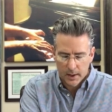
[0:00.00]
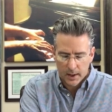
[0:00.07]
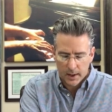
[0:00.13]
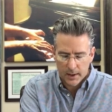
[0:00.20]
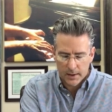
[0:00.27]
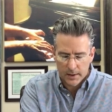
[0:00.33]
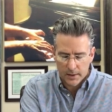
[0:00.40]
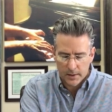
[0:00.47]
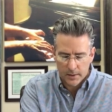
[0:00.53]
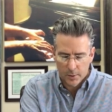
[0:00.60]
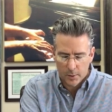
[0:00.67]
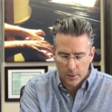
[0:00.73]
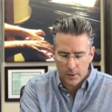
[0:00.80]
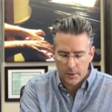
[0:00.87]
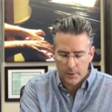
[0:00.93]
in
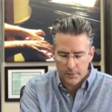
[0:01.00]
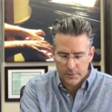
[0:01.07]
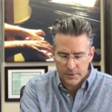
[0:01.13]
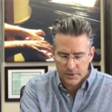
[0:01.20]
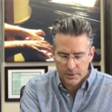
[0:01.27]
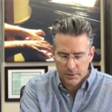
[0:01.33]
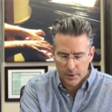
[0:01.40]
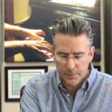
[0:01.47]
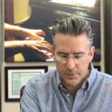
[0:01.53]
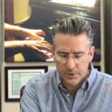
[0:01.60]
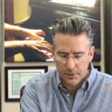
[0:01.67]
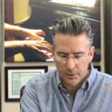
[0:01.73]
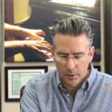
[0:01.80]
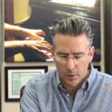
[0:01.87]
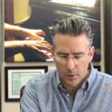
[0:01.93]
your
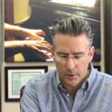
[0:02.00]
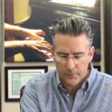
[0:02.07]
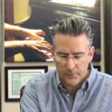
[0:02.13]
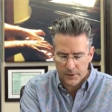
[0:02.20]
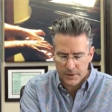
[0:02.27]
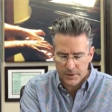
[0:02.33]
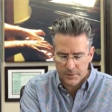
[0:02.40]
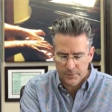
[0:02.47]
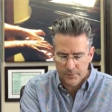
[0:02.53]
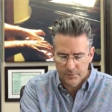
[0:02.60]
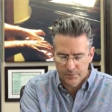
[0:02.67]
scripture, Lord, for these